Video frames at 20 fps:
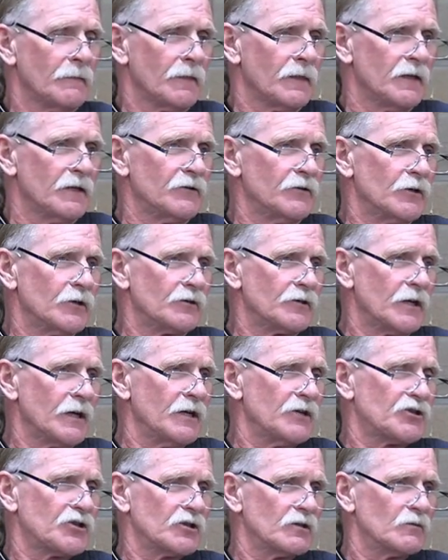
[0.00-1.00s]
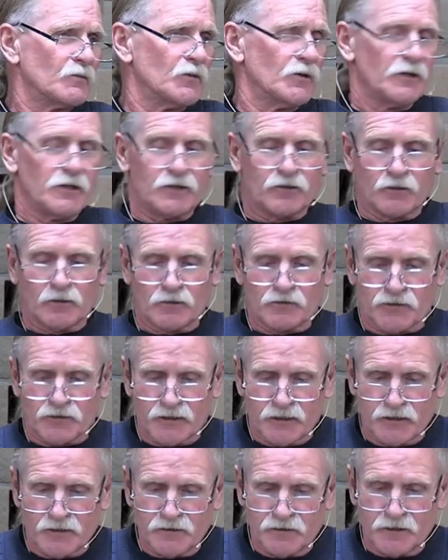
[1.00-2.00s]
in their nation when he goes
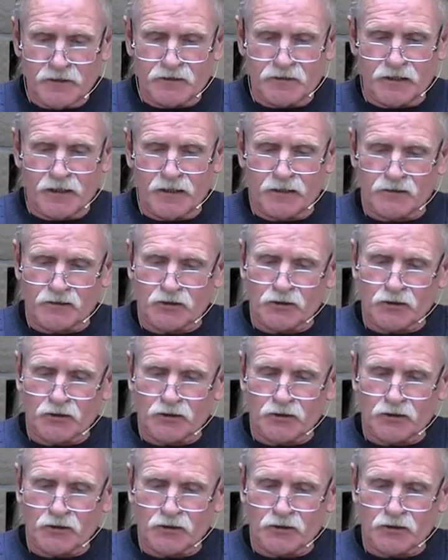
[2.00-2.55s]
in and he takes